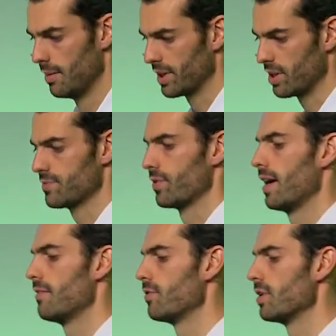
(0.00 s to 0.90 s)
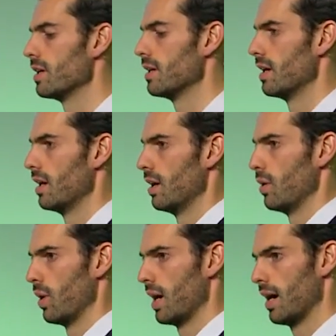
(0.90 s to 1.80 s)
because for every
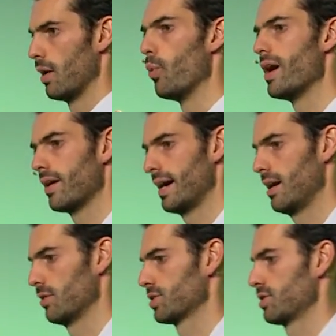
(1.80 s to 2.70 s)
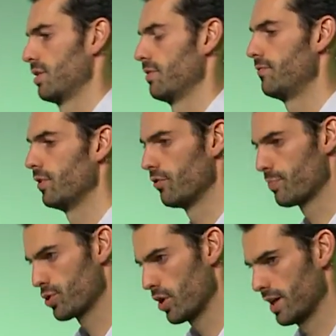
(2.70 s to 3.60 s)
warehouse full of
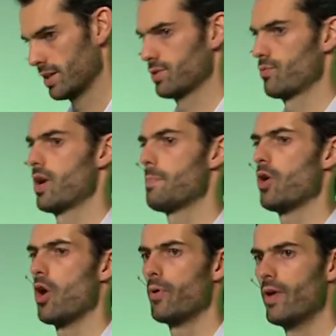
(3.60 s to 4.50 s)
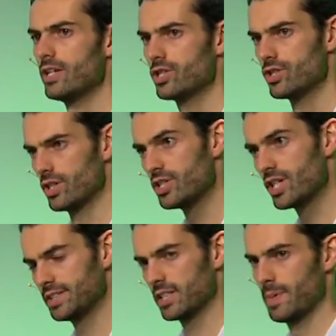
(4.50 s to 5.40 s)
products run by operations and
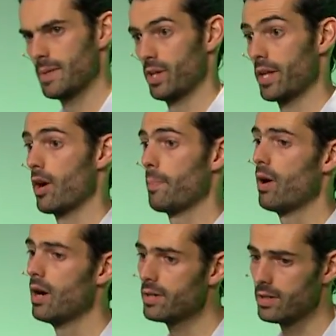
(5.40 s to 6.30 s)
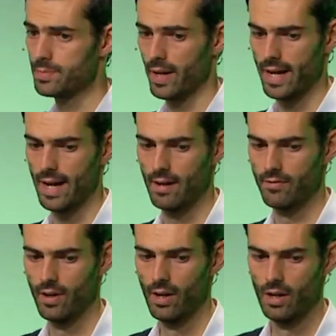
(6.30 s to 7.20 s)
logistics people that our partners might have,